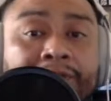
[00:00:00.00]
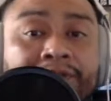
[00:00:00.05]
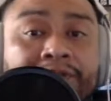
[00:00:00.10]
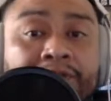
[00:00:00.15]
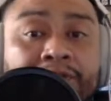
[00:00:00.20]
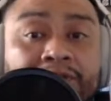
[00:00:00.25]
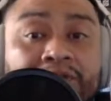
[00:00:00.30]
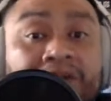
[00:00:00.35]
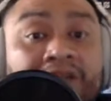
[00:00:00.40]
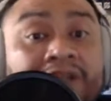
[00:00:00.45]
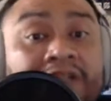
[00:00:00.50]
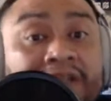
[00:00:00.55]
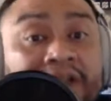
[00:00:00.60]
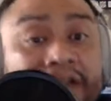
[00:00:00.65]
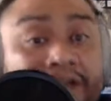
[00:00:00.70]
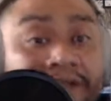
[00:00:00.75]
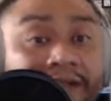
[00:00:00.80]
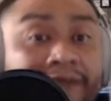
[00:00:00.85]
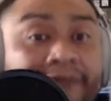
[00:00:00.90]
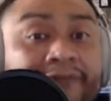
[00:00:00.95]
So she
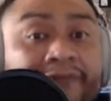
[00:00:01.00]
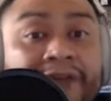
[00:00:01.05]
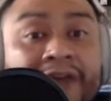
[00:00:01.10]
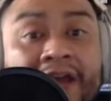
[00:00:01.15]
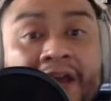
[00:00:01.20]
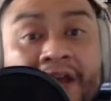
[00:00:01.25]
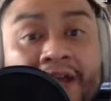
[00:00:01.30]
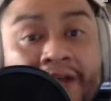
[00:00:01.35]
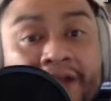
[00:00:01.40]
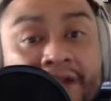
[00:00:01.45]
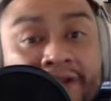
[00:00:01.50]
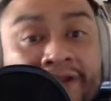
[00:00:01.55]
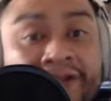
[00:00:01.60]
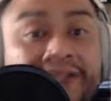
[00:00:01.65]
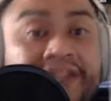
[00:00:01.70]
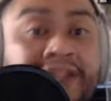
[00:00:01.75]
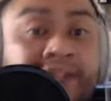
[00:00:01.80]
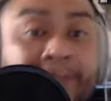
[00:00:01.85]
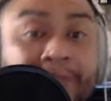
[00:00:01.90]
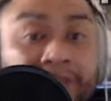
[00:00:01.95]
signs up for that. And
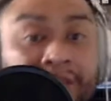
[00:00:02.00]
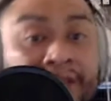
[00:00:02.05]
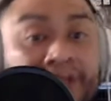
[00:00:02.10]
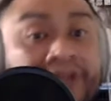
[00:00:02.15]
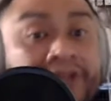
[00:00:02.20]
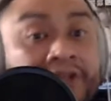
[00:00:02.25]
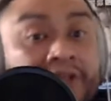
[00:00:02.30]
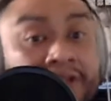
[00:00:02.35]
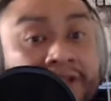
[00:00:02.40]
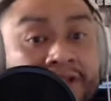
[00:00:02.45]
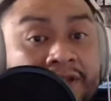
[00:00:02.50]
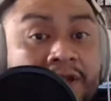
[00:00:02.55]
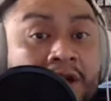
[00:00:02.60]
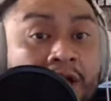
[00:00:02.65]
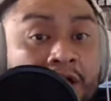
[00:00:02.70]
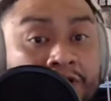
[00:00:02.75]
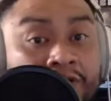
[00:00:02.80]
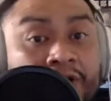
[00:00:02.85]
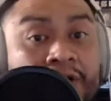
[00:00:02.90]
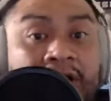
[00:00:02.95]
there's a stipulation in this
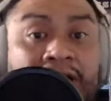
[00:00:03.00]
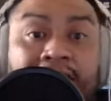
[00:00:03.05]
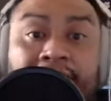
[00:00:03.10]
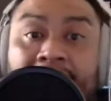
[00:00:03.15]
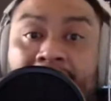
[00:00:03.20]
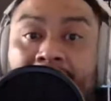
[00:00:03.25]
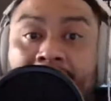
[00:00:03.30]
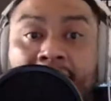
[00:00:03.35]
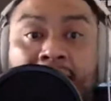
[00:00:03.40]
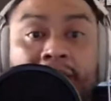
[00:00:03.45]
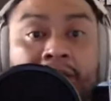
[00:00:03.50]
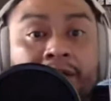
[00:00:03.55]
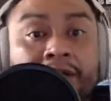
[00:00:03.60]
contract that,